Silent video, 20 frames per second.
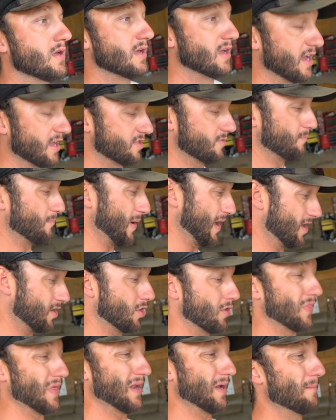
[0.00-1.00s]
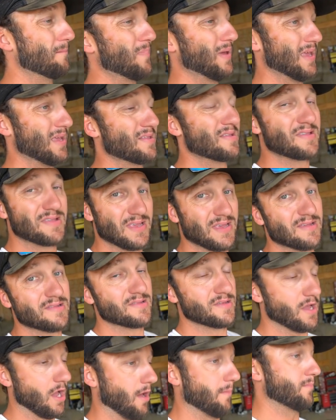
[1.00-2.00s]
It's better than them being
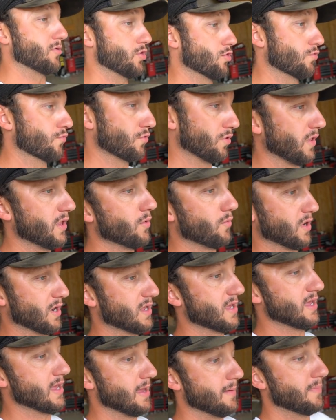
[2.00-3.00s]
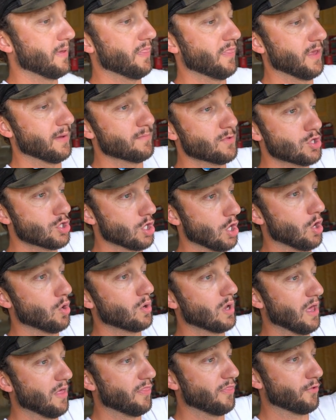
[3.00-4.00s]
seized up. You really want to keep them
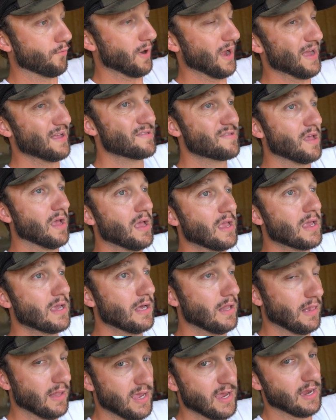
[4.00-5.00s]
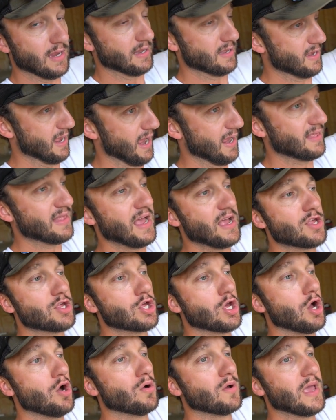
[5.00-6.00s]
choke threads clean. Take that
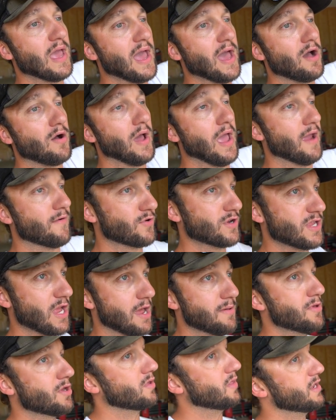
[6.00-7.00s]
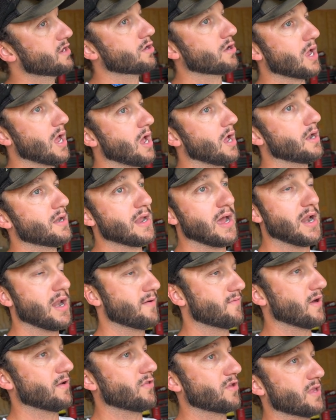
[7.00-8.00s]
choke out every time you clean your gun, not
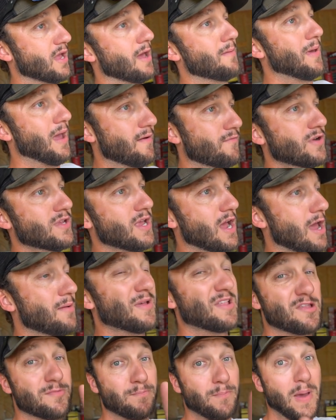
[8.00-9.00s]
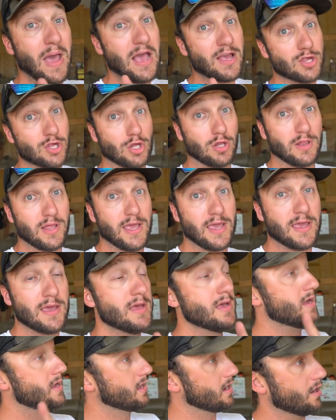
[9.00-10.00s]
every other time, every time. Especially,
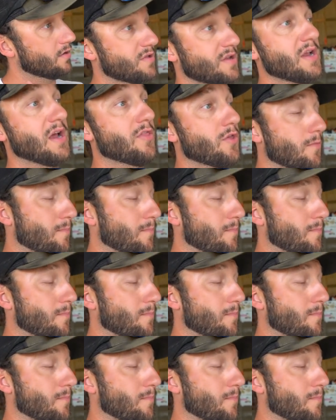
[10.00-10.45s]
there's another